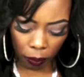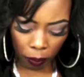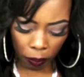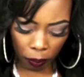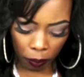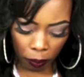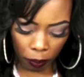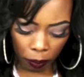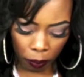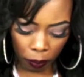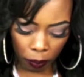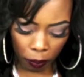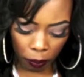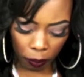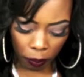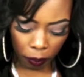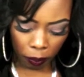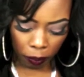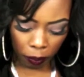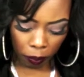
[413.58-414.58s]

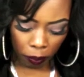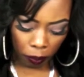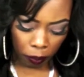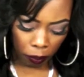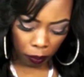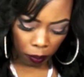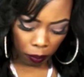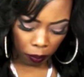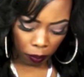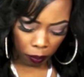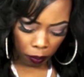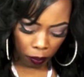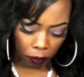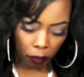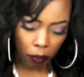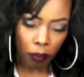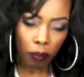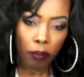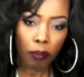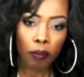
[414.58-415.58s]

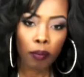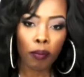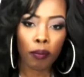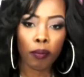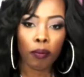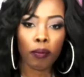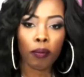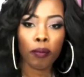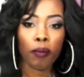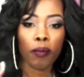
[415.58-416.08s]
(silence)